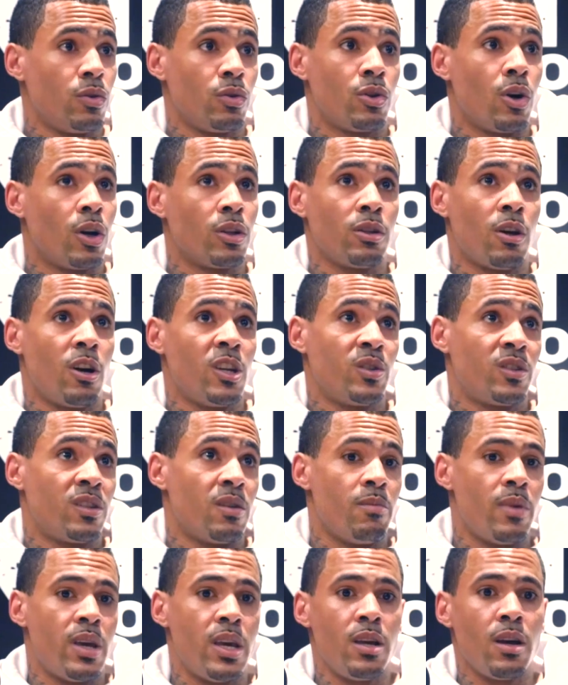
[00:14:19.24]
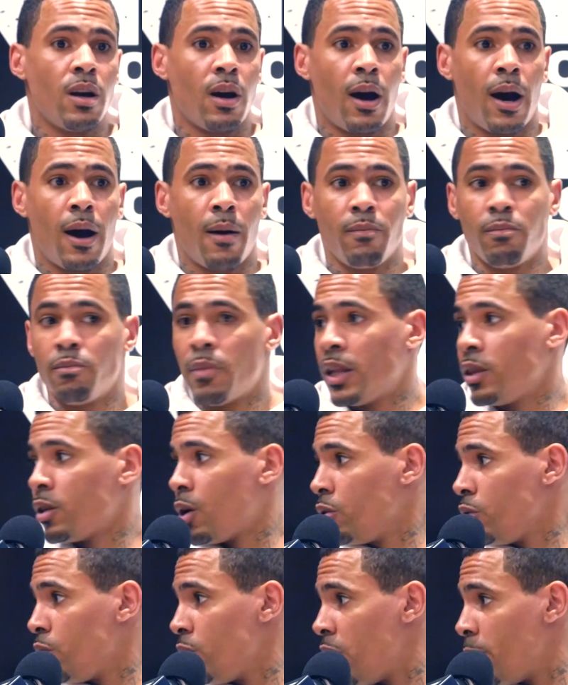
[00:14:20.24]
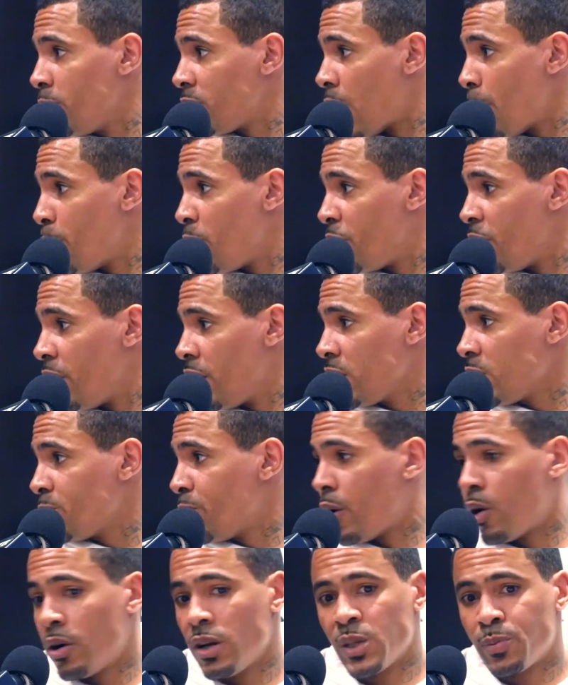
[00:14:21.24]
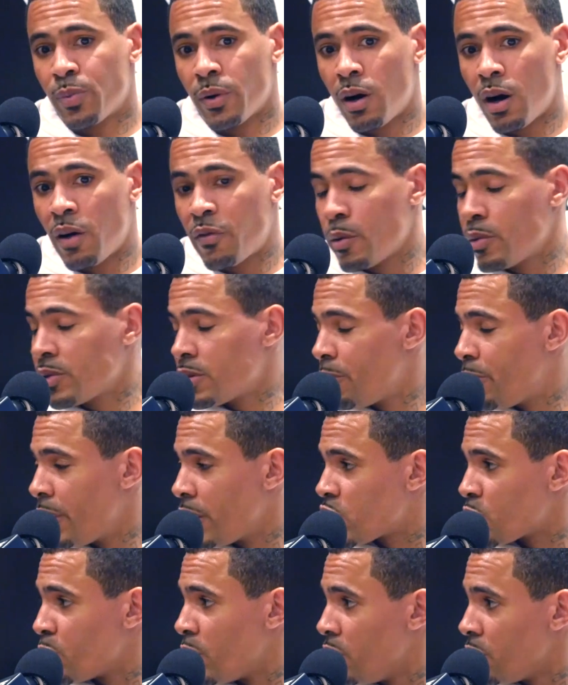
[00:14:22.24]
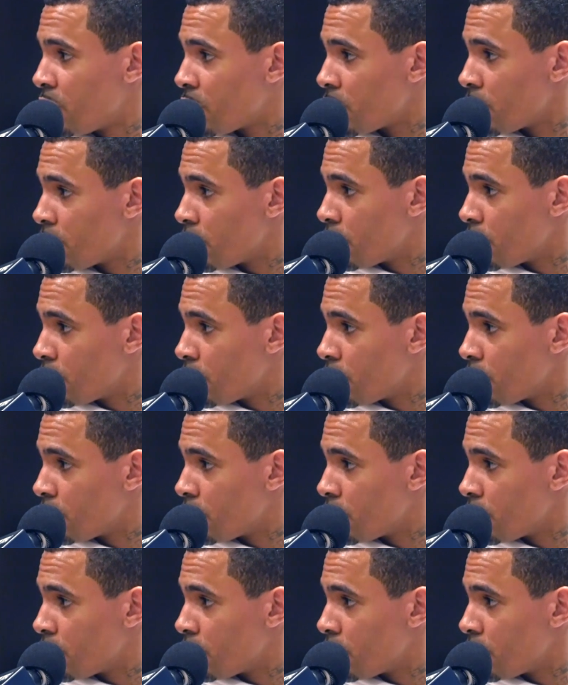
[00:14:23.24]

God knows. To me, men don't do them type of things. But on his behalf, it was a bitch move.